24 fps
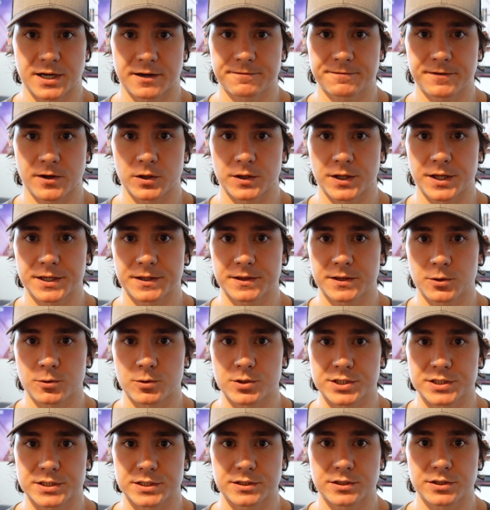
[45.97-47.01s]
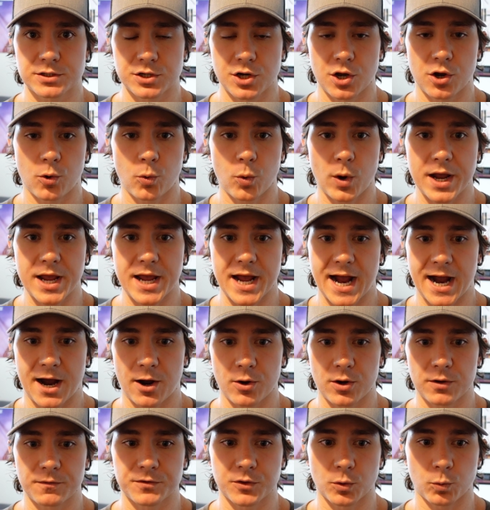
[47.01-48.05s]
I felt like there was no way
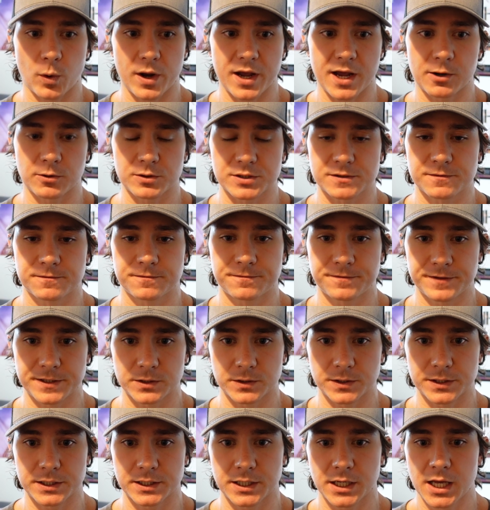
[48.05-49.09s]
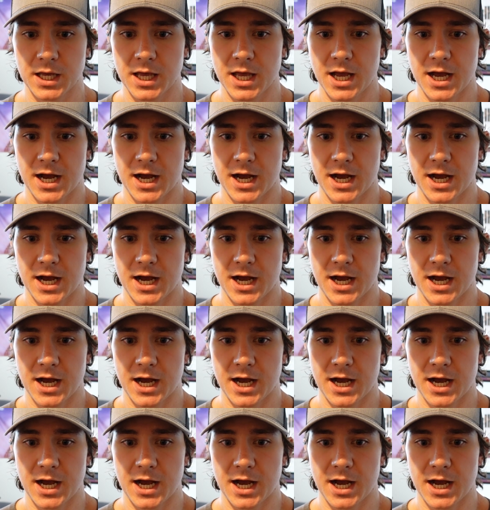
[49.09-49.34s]
out of the way I was feeling.